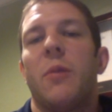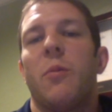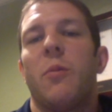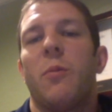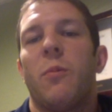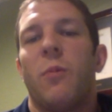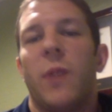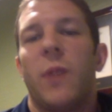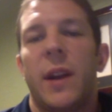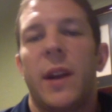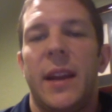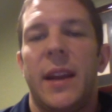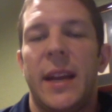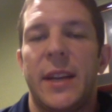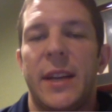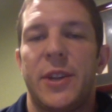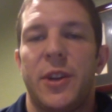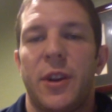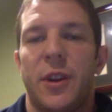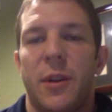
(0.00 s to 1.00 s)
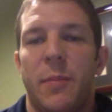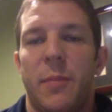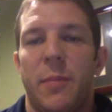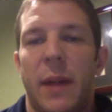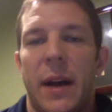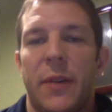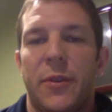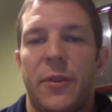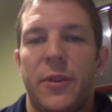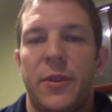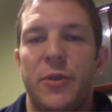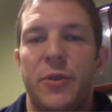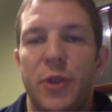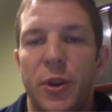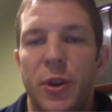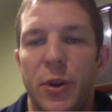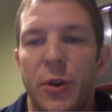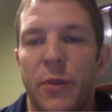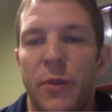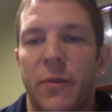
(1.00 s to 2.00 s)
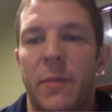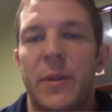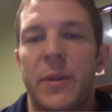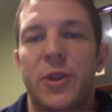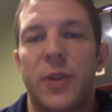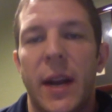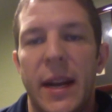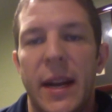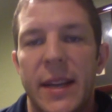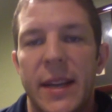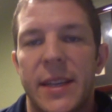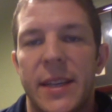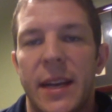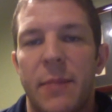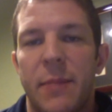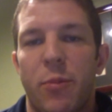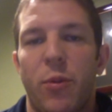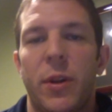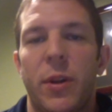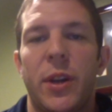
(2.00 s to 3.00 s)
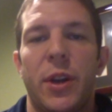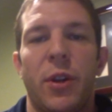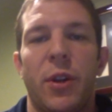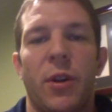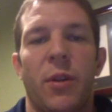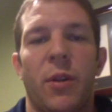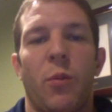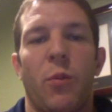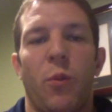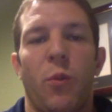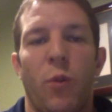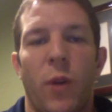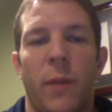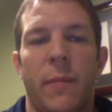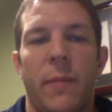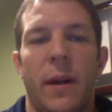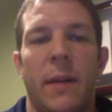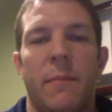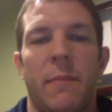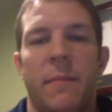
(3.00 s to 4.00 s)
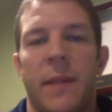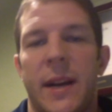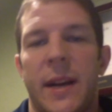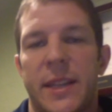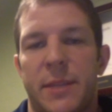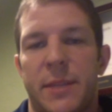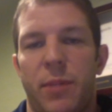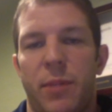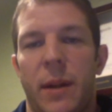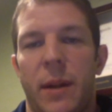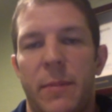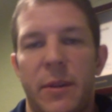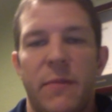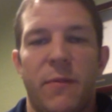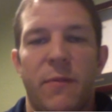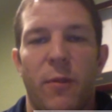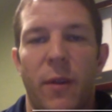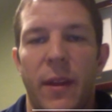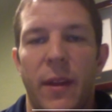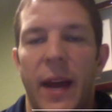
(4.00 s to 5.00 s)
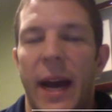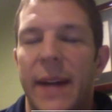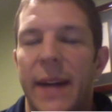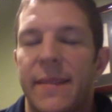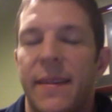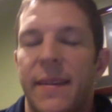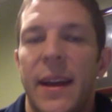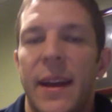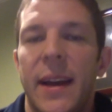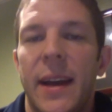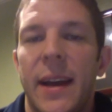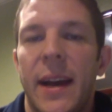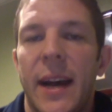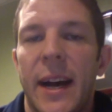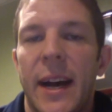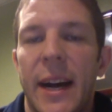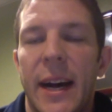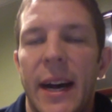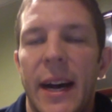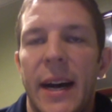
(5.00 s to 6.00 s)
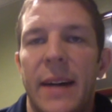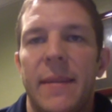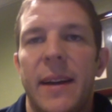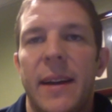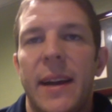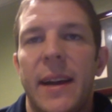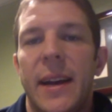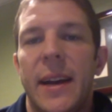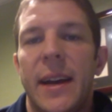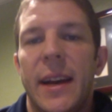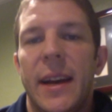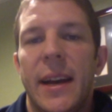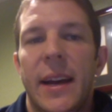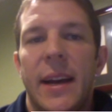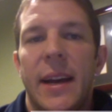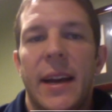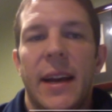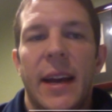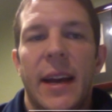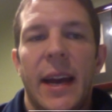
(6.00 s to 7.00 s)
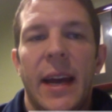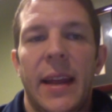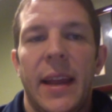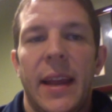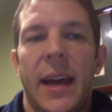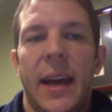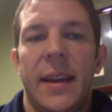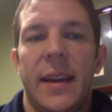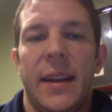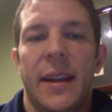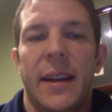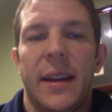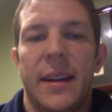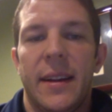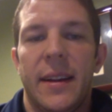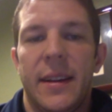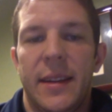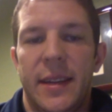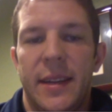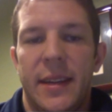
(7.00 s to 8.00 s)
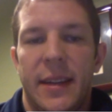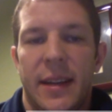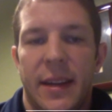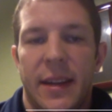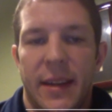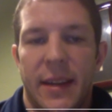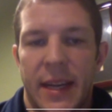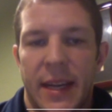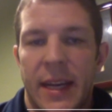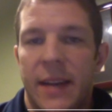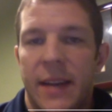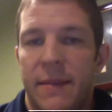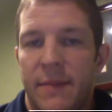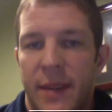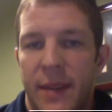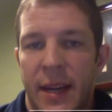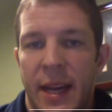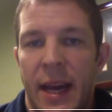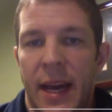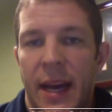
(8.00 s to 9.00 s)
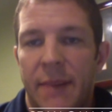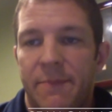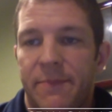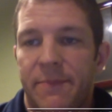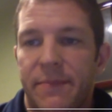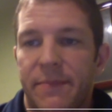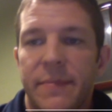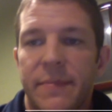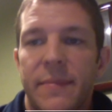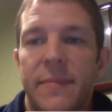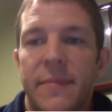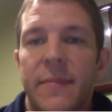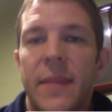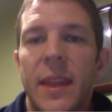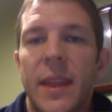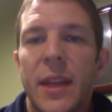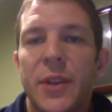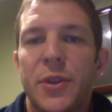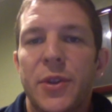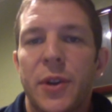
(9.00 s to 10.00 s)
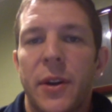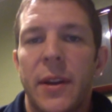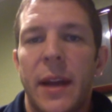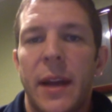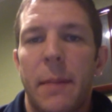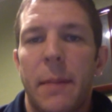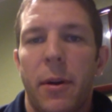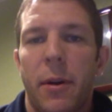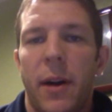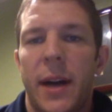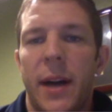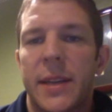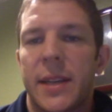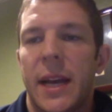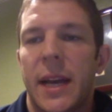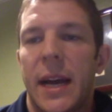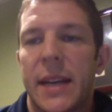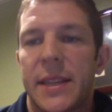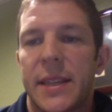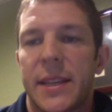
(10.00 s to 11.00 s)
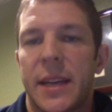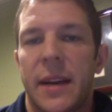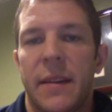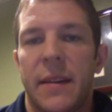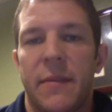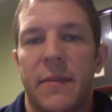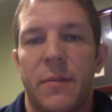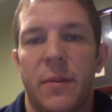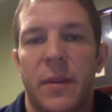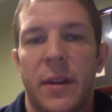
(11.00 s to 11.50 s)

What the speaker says: what it is you're about to do from a training standpoint, your warm-up must prep you for that. And then, again, during that process of